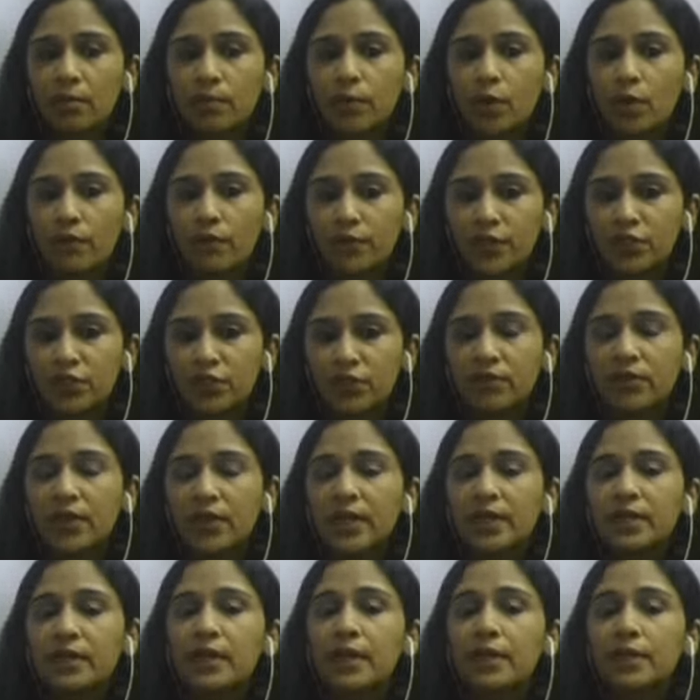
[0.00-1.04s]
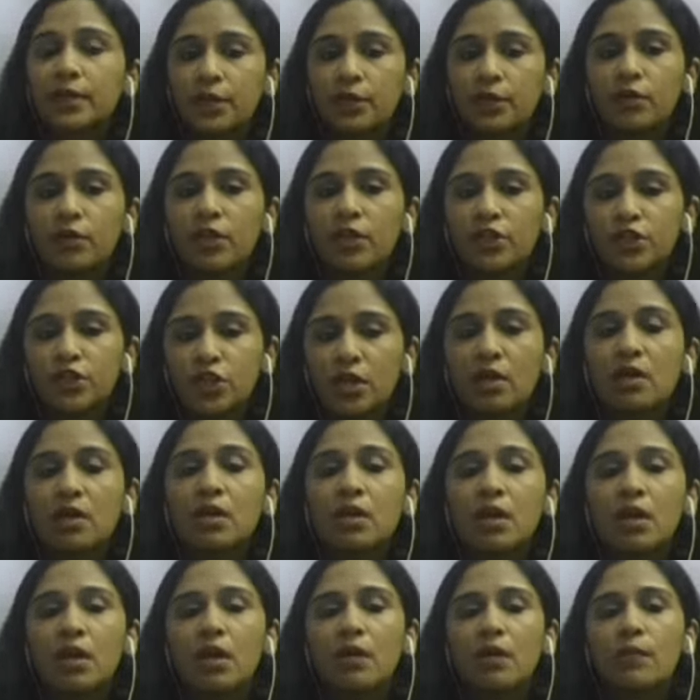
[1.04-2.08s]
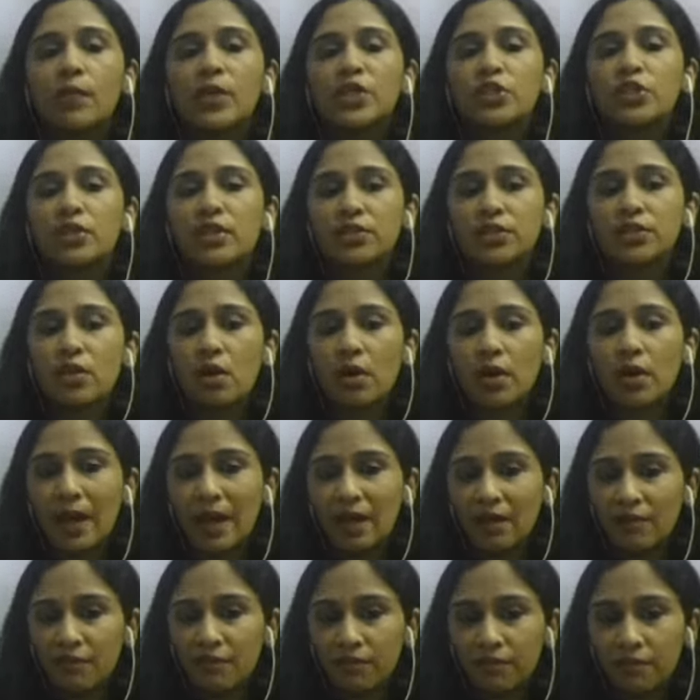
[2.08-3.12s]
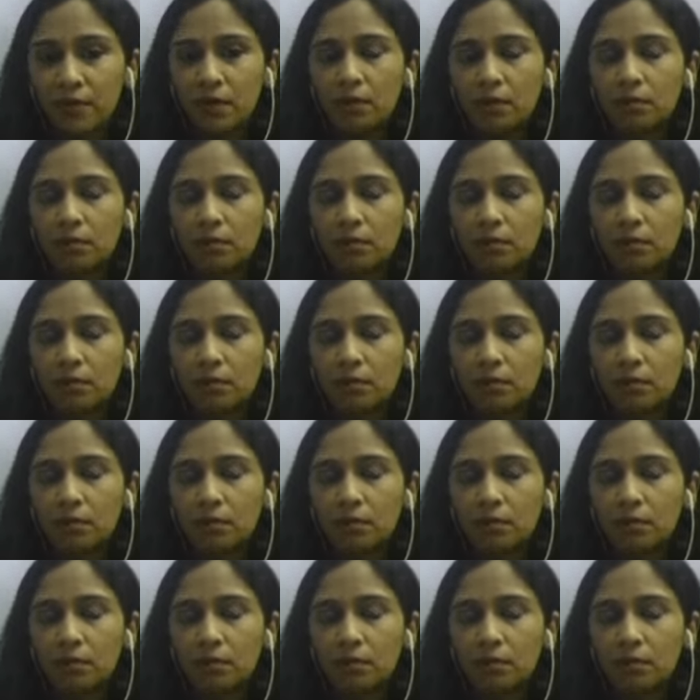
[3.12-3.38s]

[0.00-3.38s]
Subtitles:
profits generated at Indonesia, which does not have